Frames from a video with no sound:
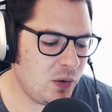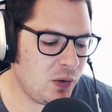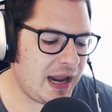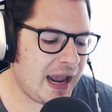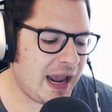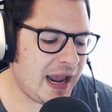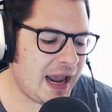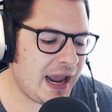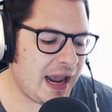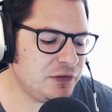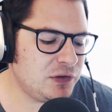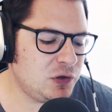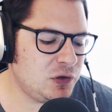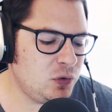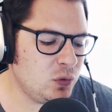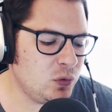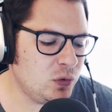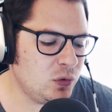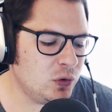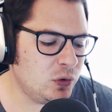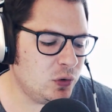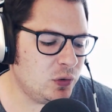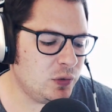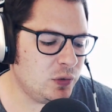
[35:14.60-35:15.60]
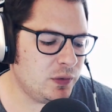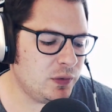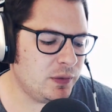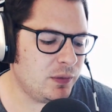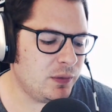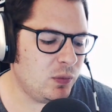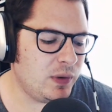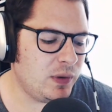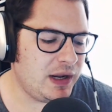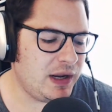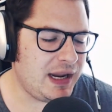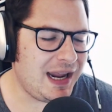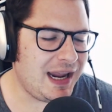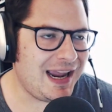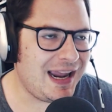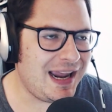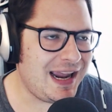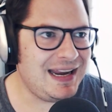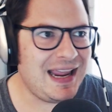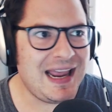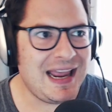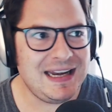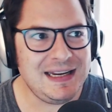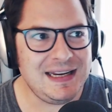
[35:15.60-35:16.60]
Has Google
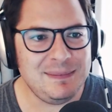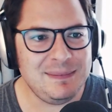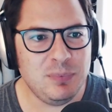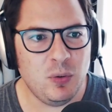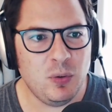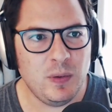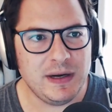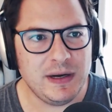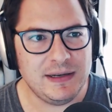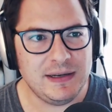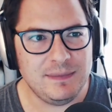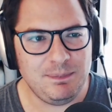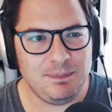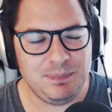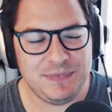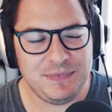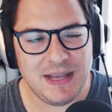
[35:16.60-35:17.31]
at any point